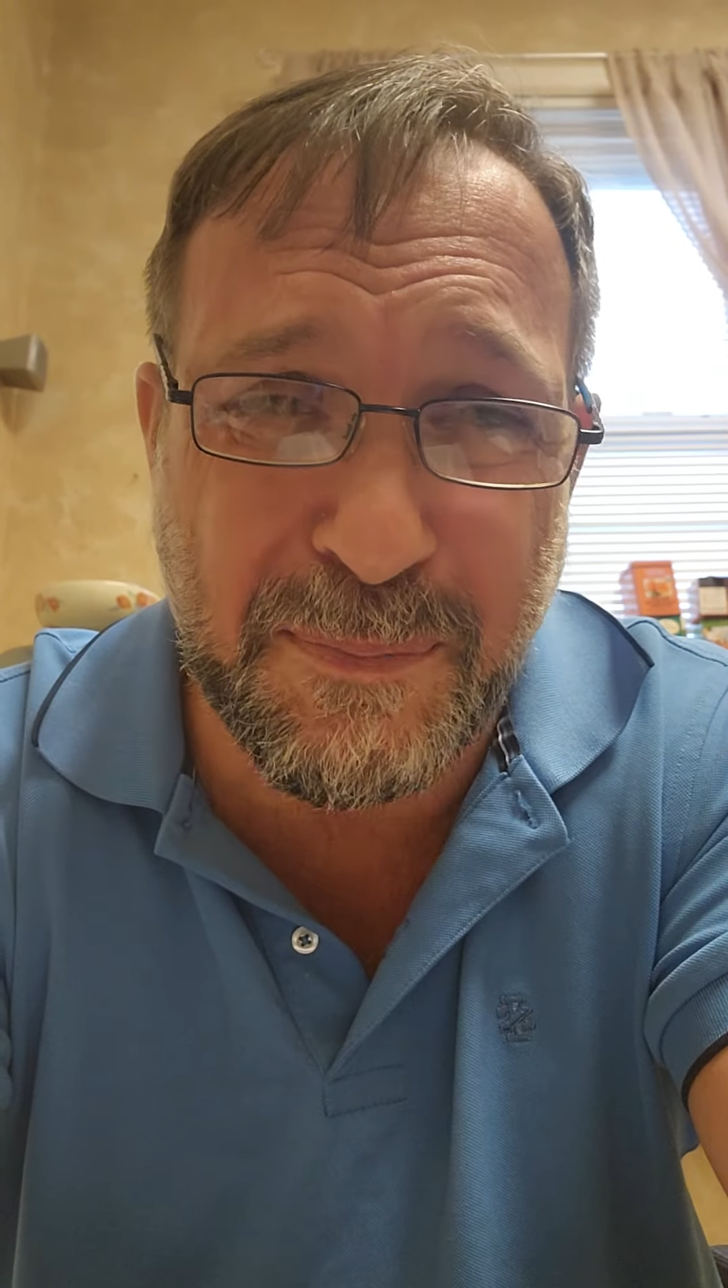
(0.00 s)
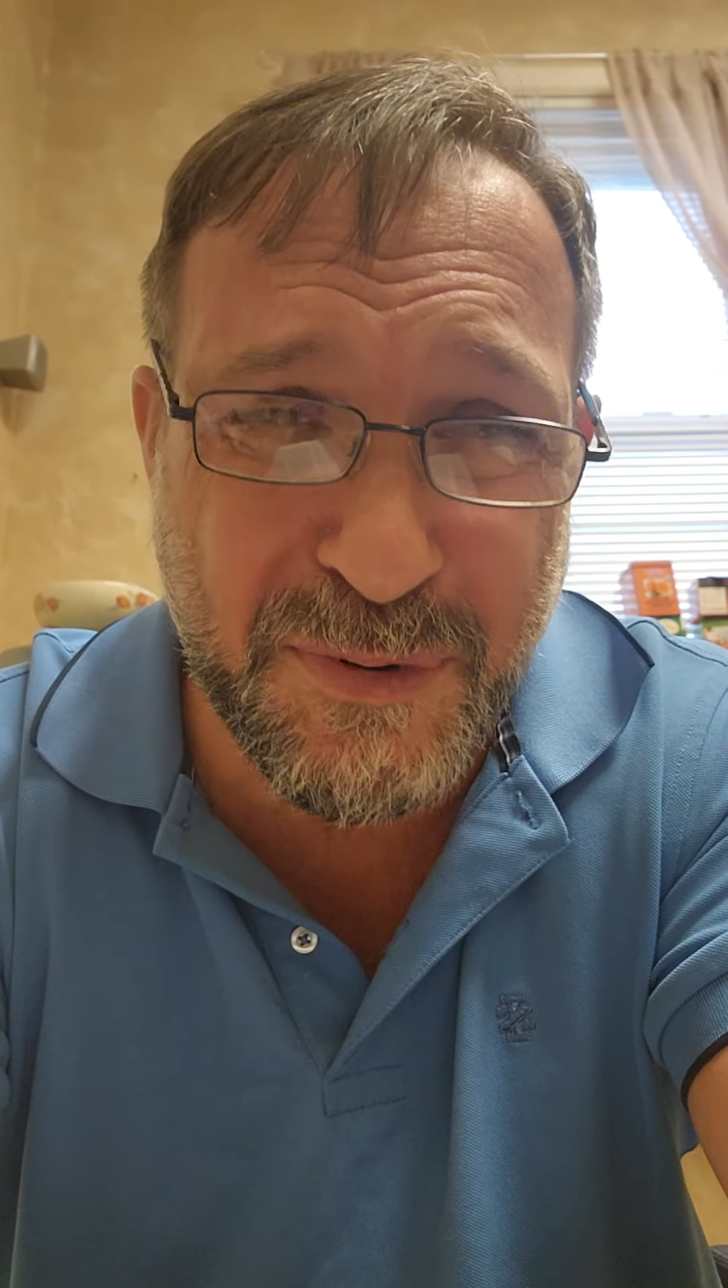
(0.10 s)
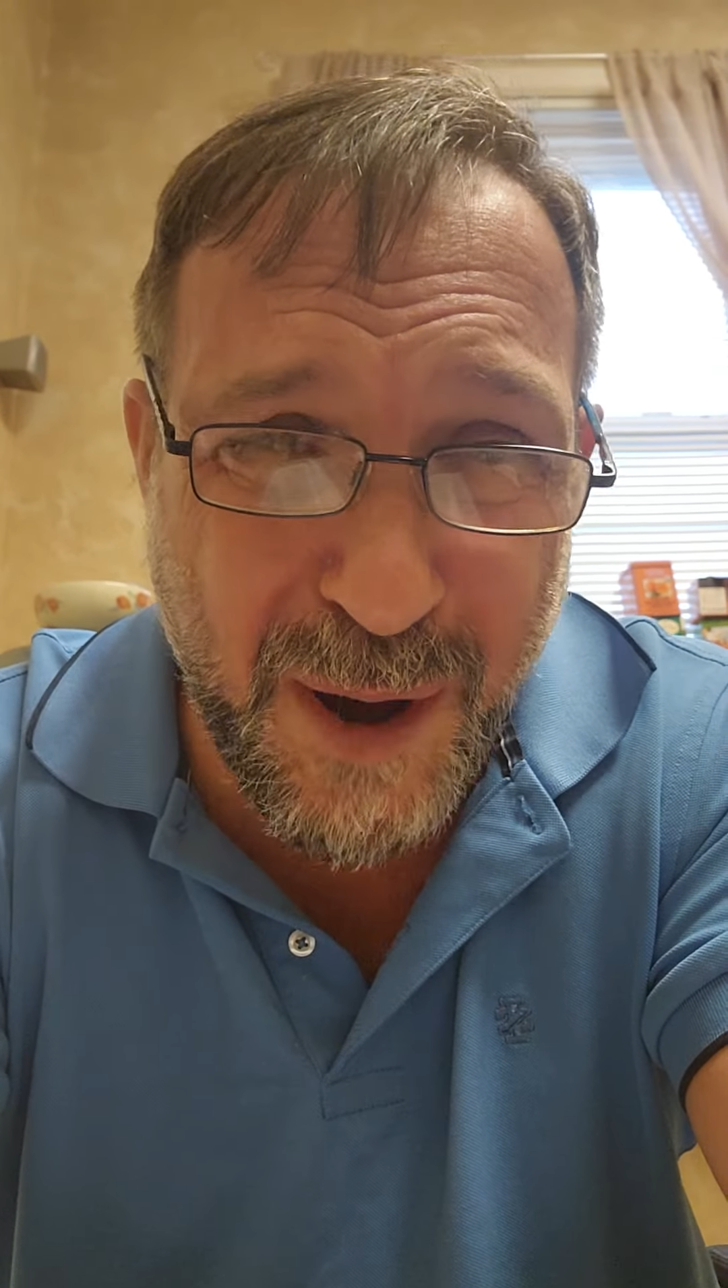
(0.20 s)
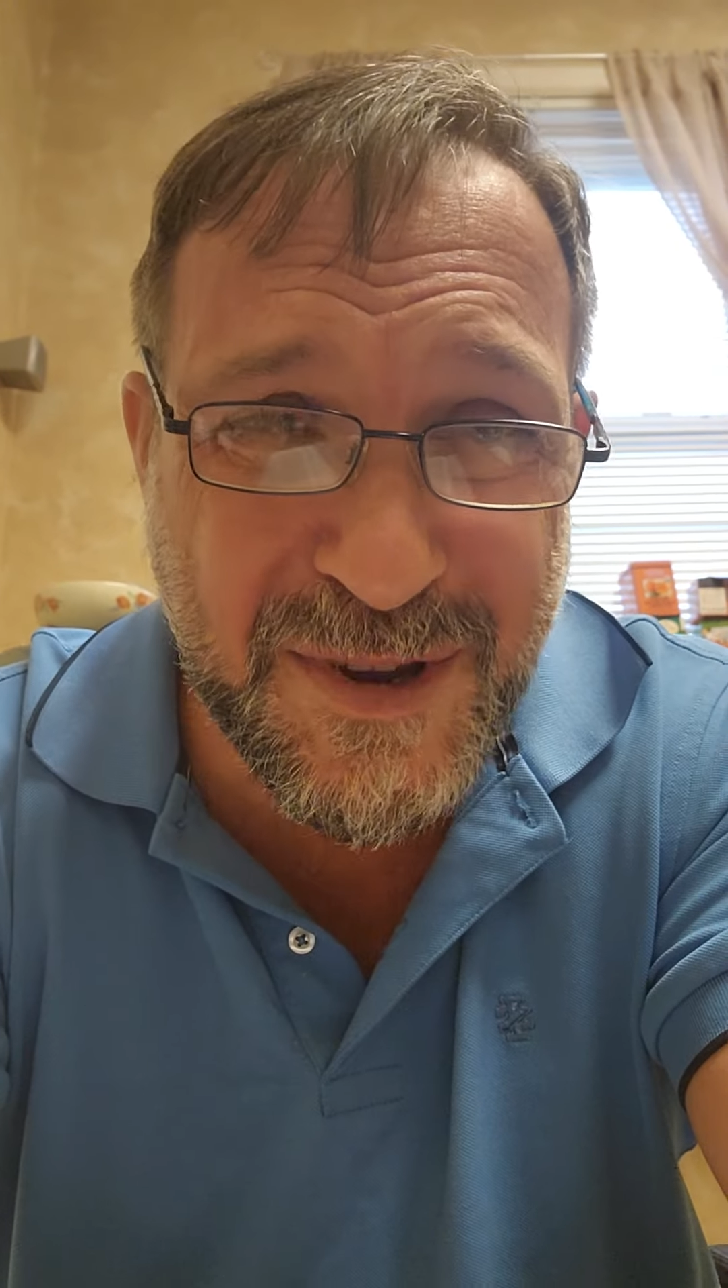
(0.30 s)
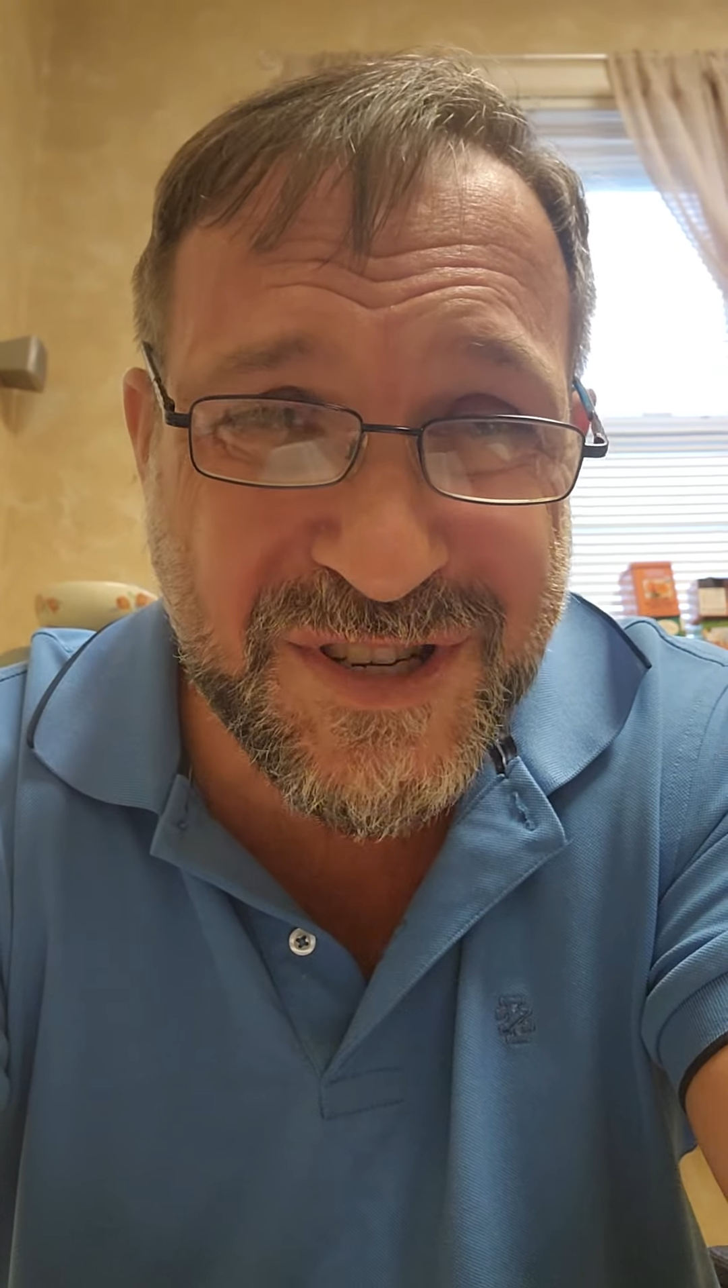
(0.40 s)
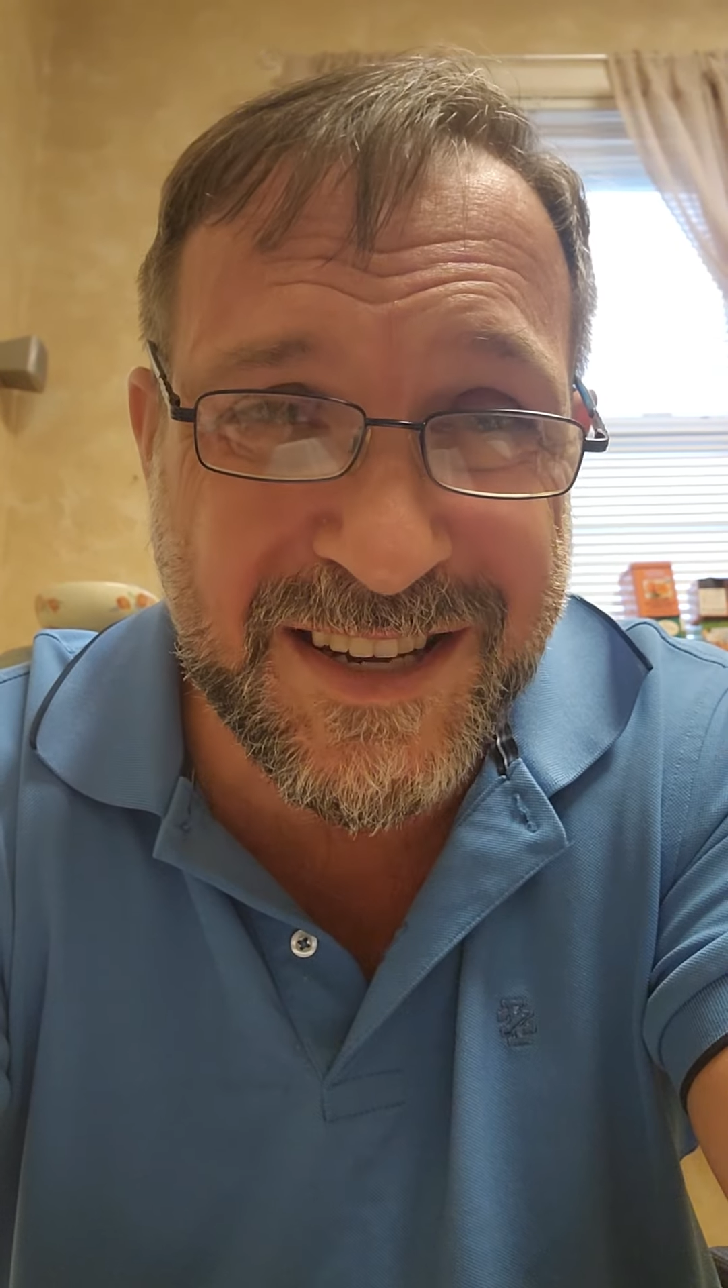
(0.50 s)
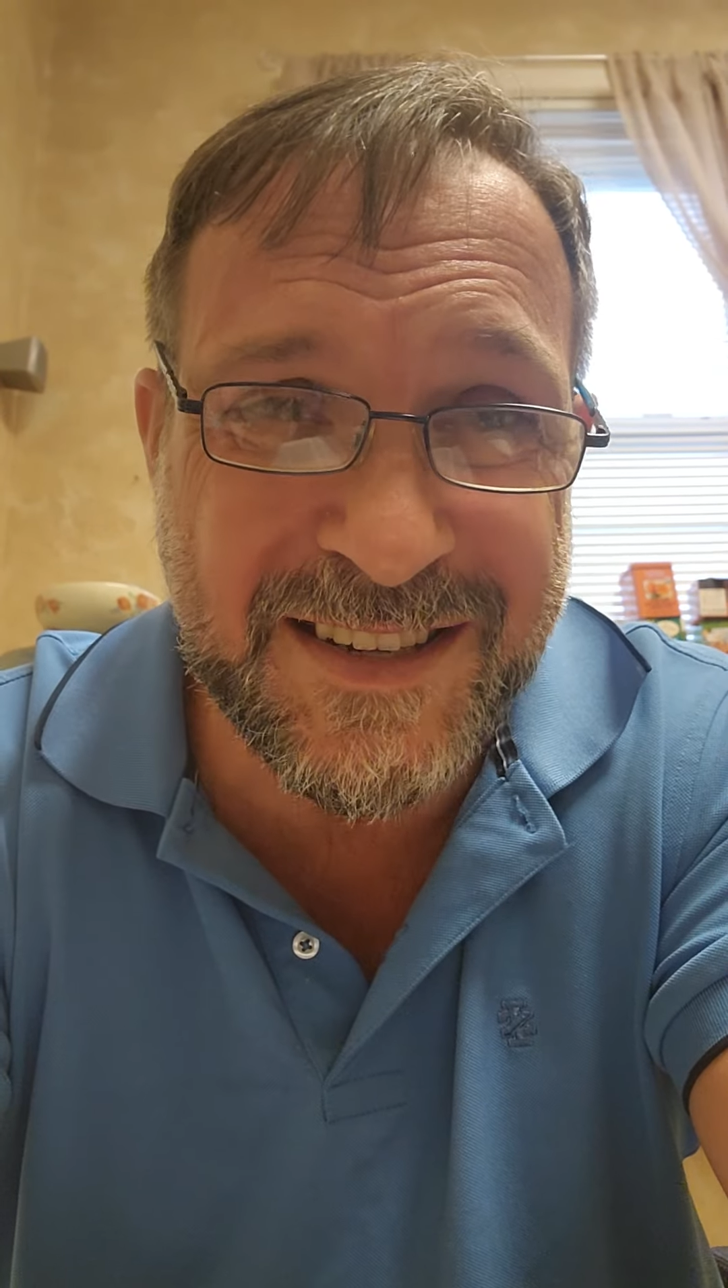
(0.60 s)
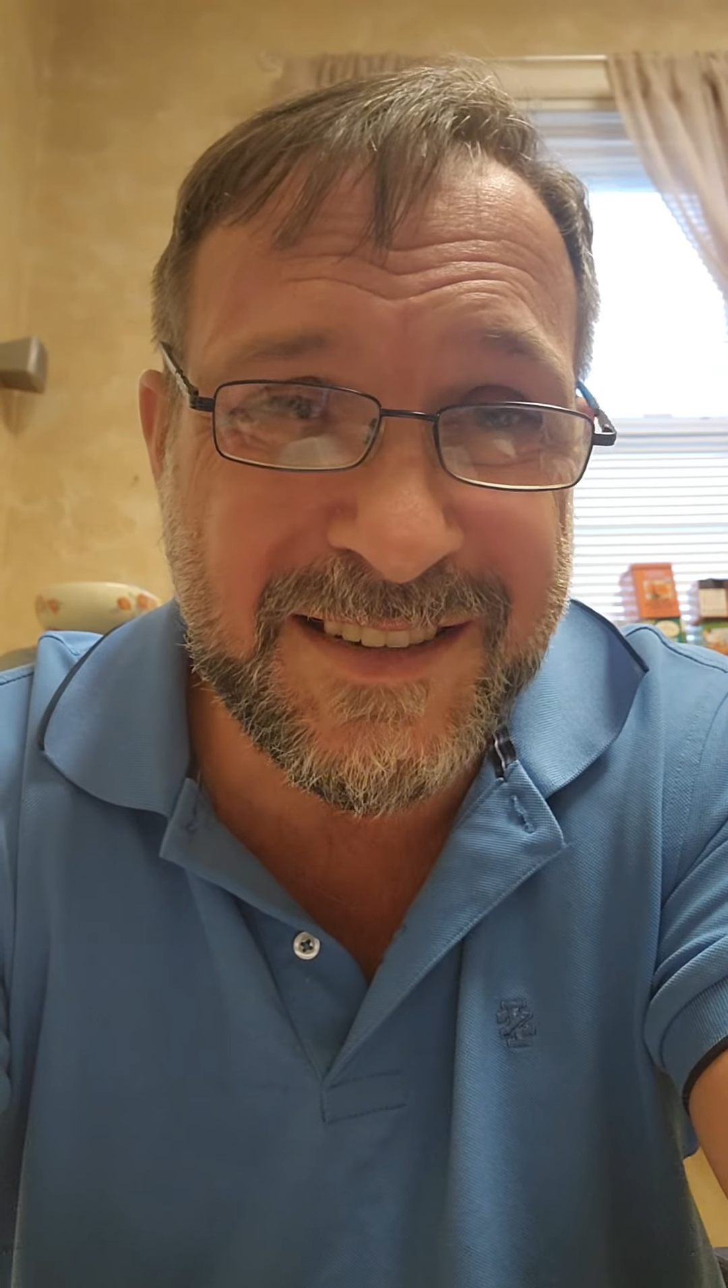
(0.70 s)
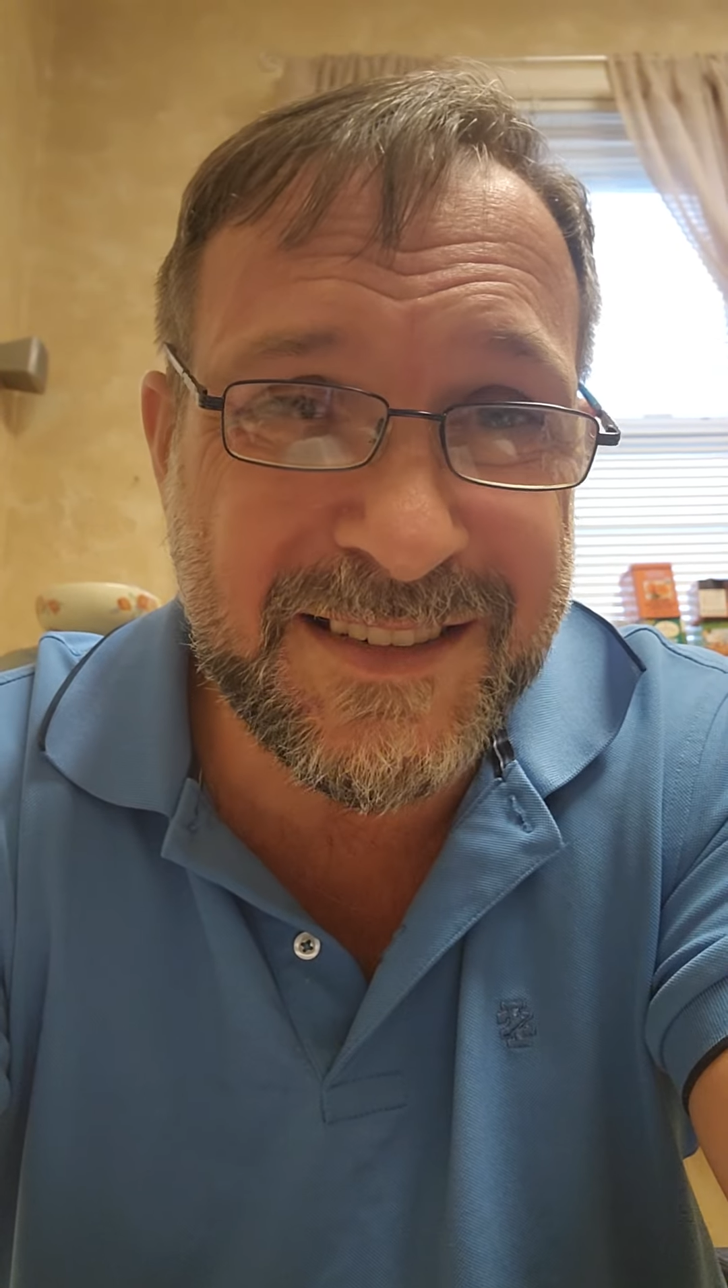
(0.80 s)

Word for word: I promise you.